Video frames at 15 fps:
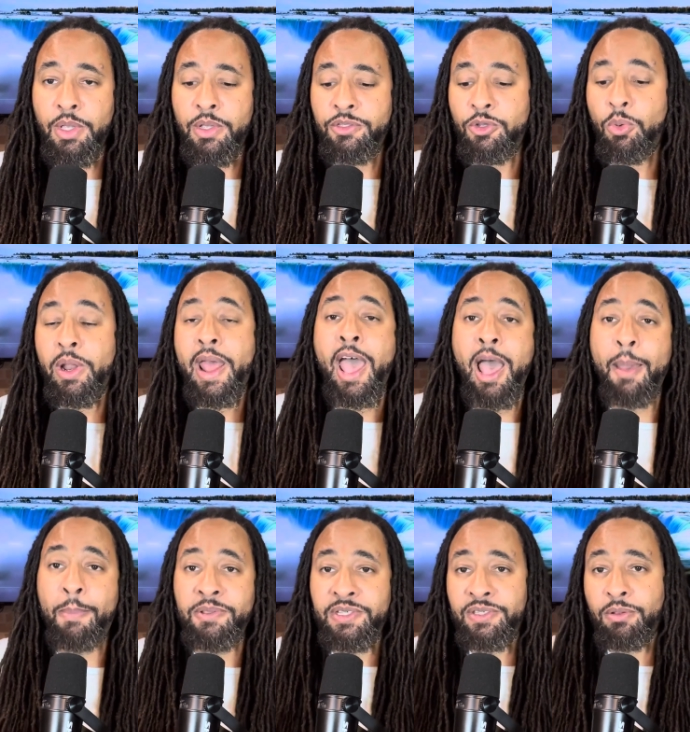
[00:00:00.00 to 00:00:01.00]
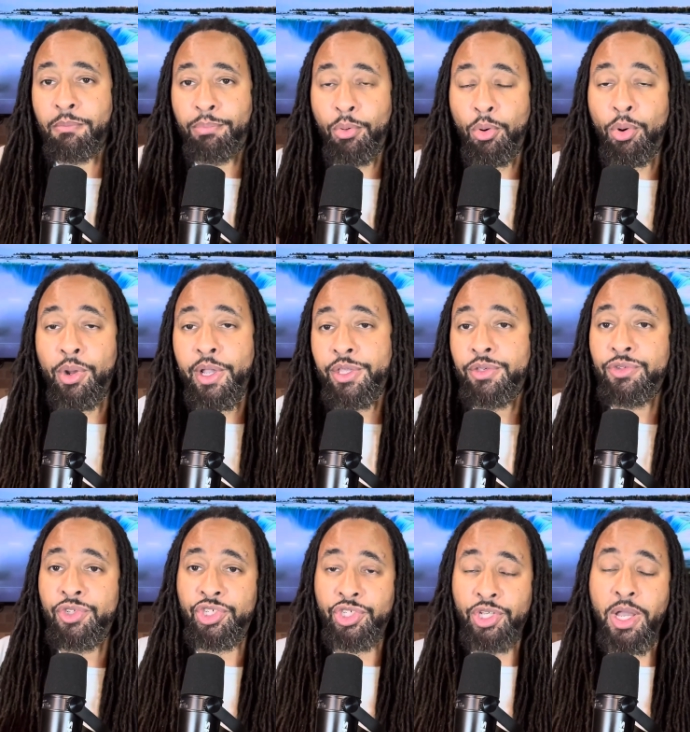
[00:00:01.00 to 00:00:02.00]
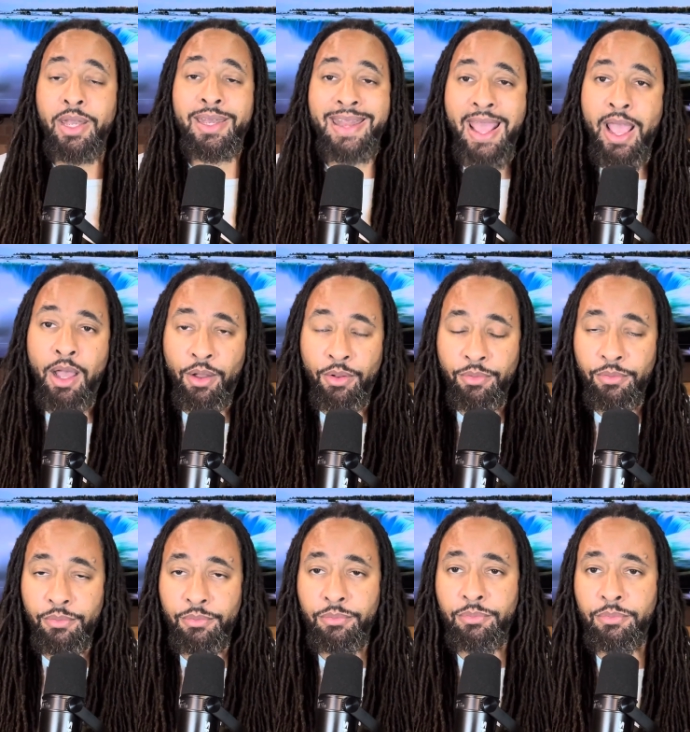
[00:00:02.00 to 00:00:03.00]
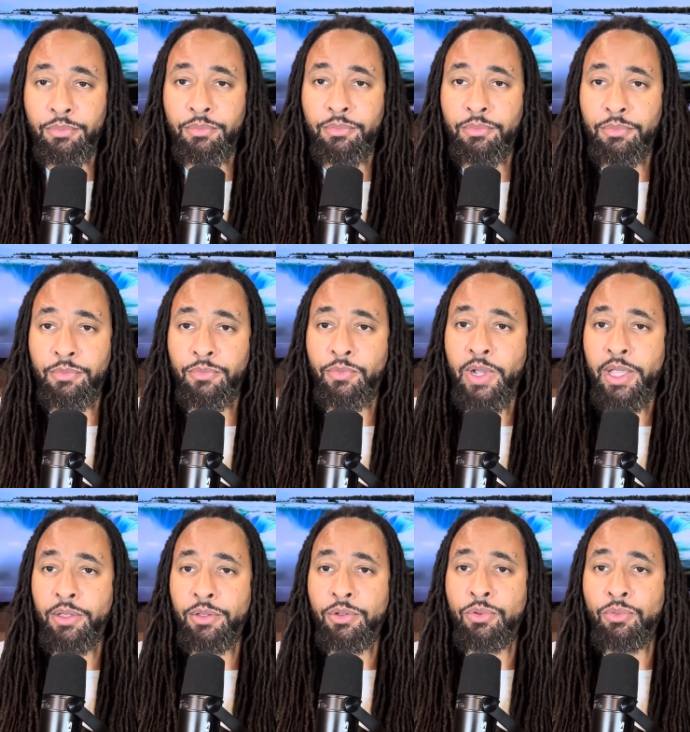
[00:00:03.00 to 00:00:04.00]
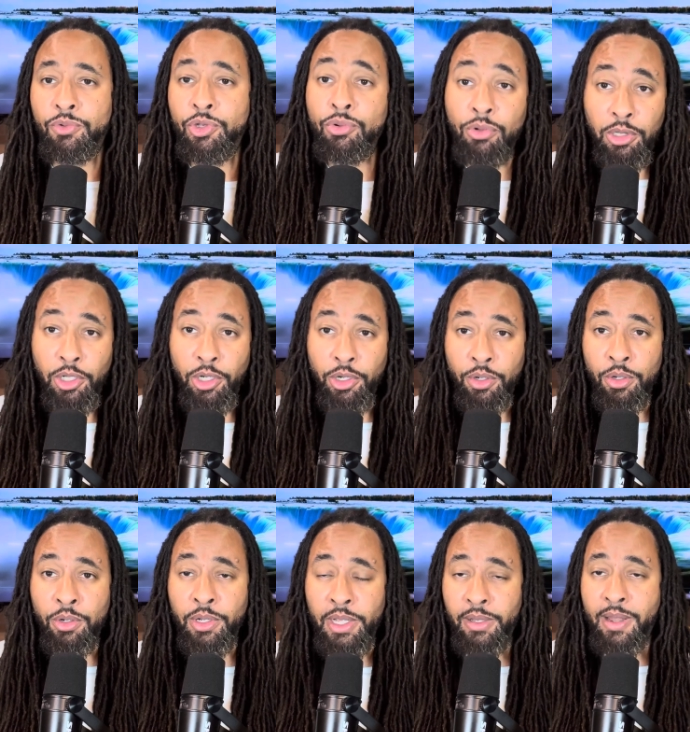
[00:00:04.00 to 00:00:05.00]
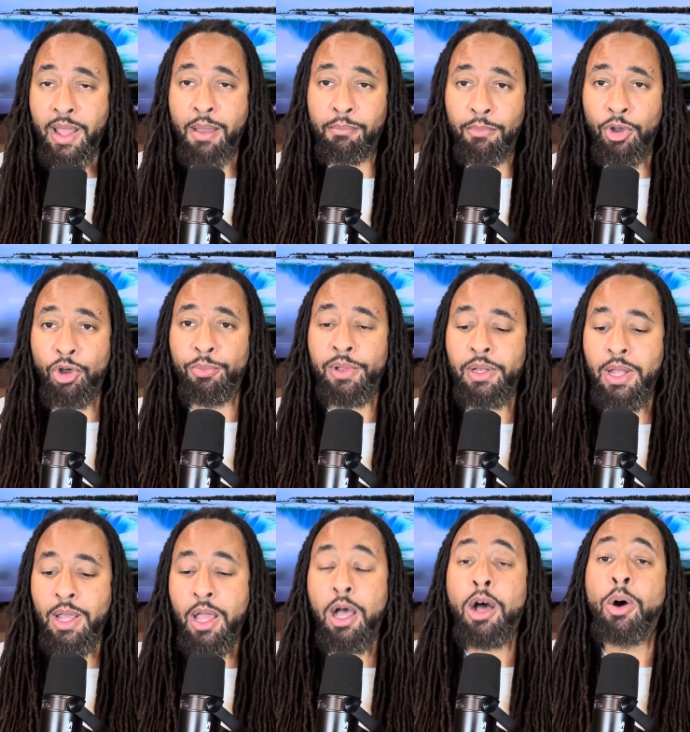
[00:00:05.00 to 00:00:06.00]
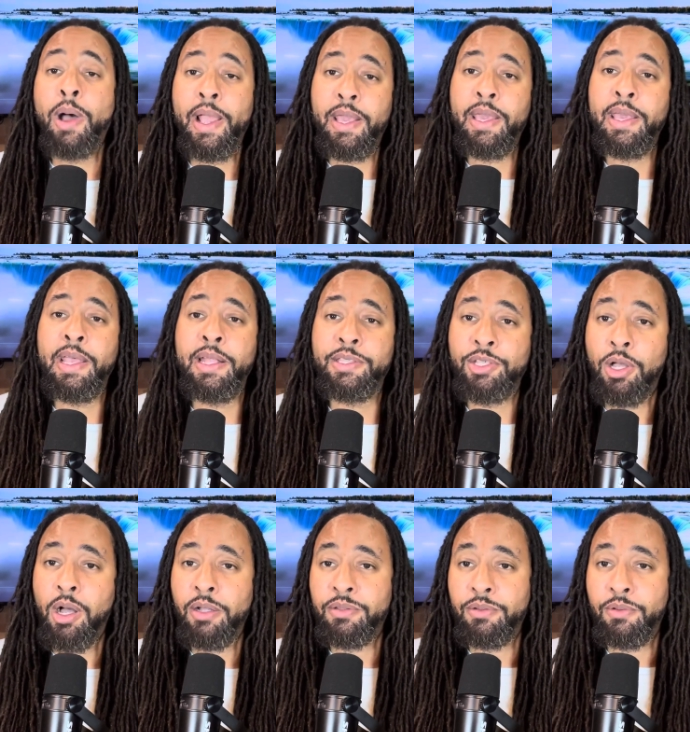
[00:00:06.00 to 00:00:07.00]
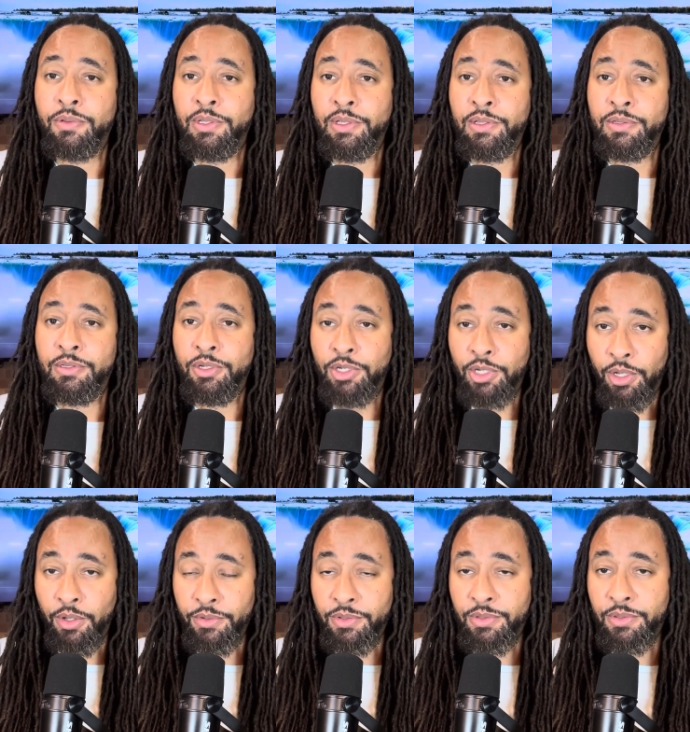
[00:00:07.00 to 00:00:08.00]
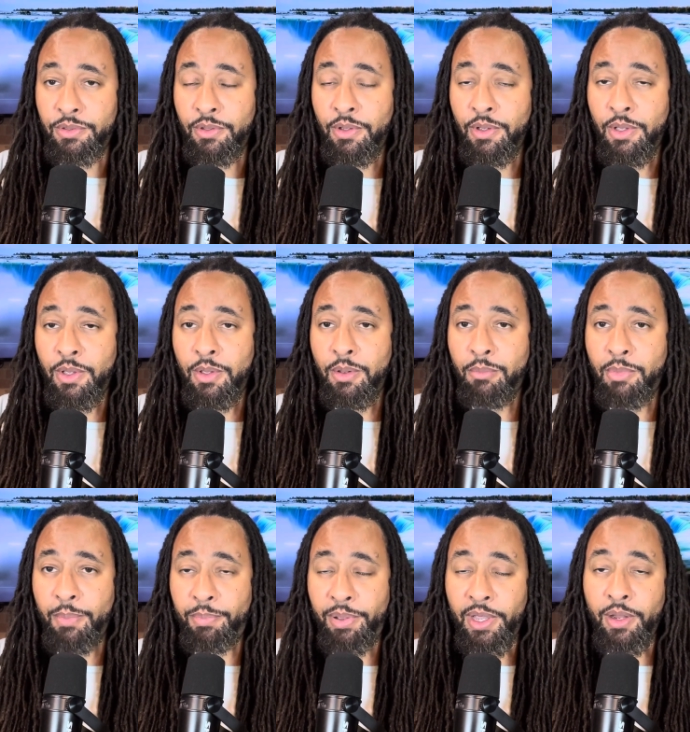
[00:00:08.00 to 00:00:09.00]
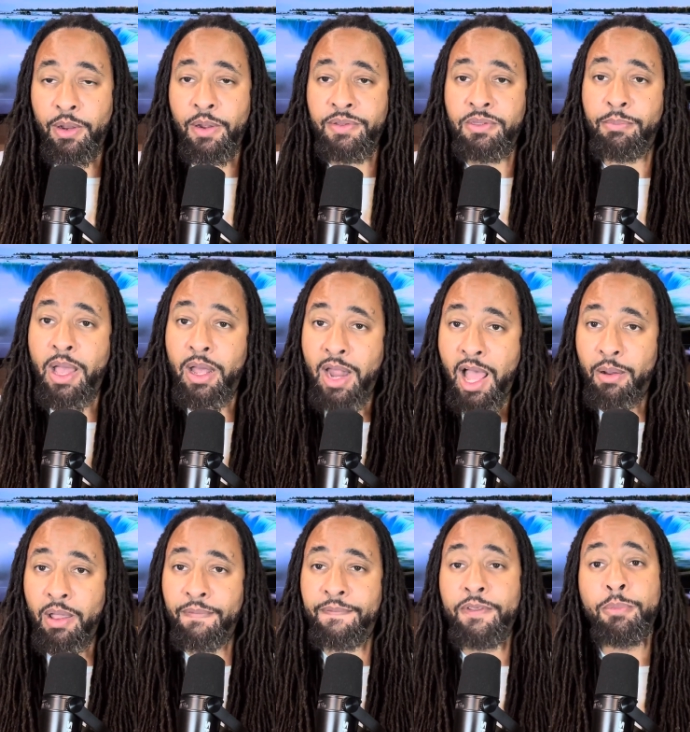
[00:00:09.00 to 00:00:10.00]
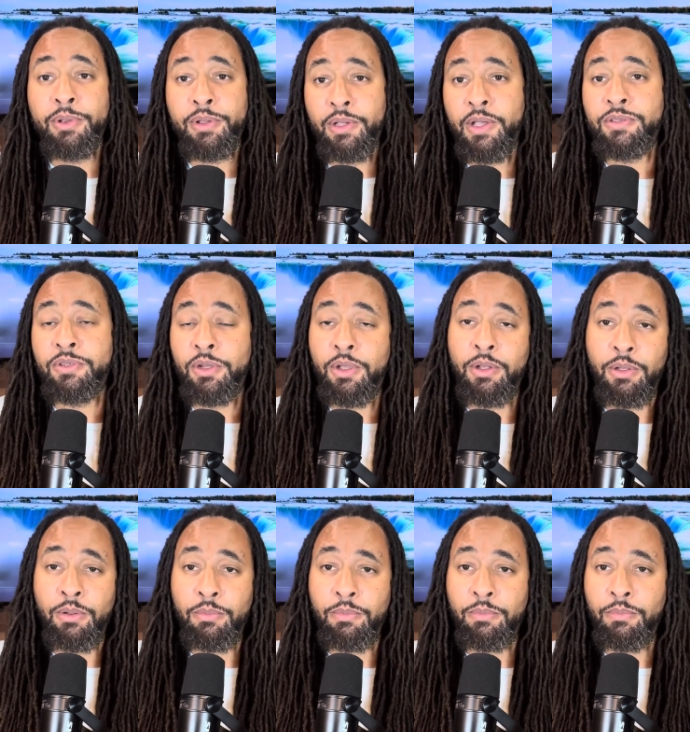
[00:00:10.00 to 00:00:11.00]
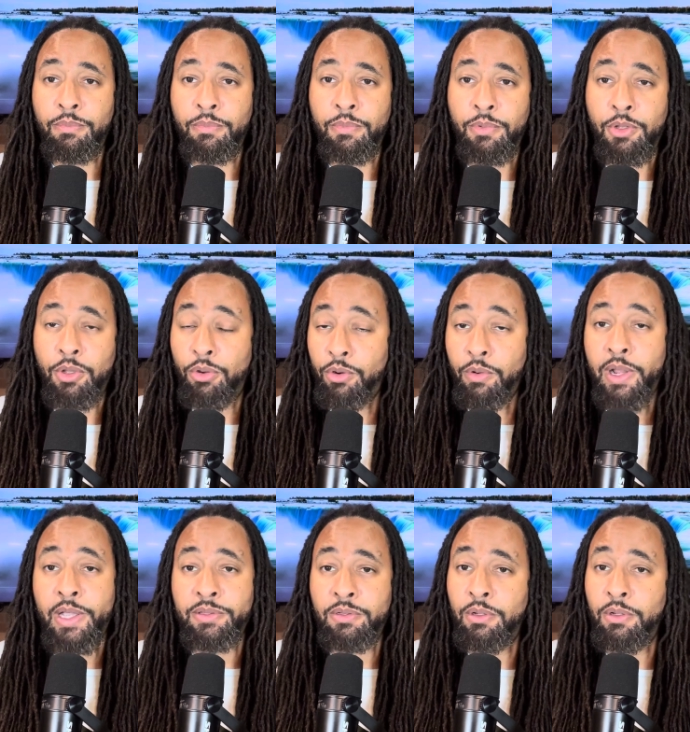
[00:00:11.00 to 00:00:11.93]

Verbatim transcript: So, what happens as a boy, you shut down right you you learn in that moment oh i can't talk to these adults my parents about how i feel because they're going to go crazy.